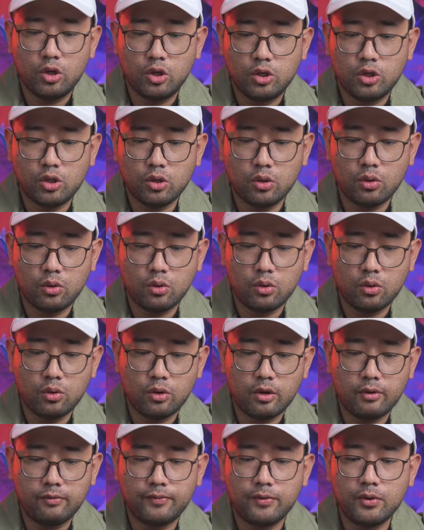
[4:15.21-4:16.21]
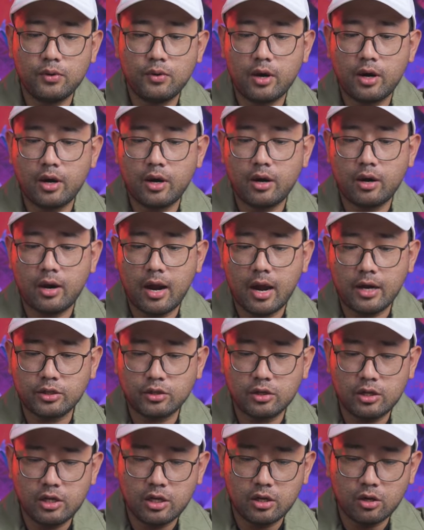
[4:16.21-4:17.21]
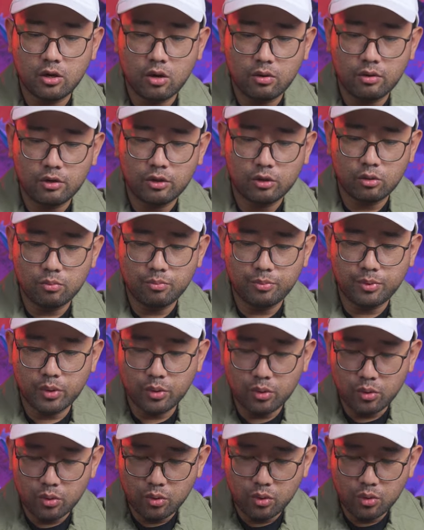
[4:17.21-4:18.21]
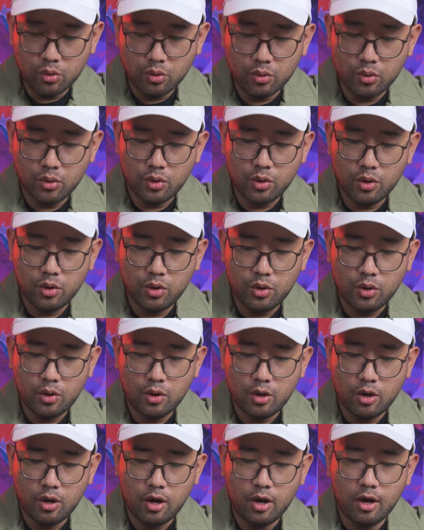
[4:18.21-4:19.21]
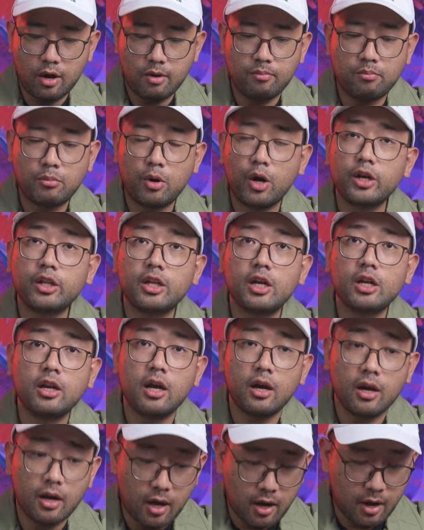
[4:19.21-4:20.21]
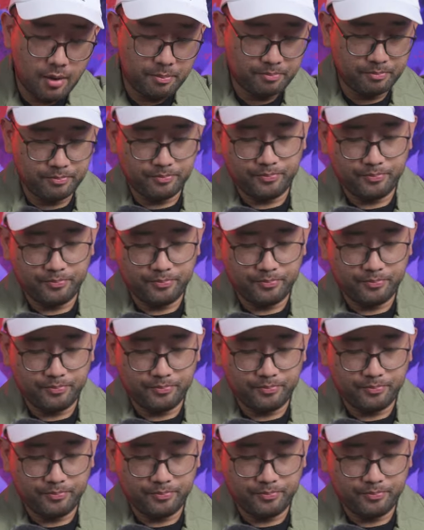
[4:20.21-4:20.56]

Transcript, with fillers: So if you are actually going to brew more than a cup,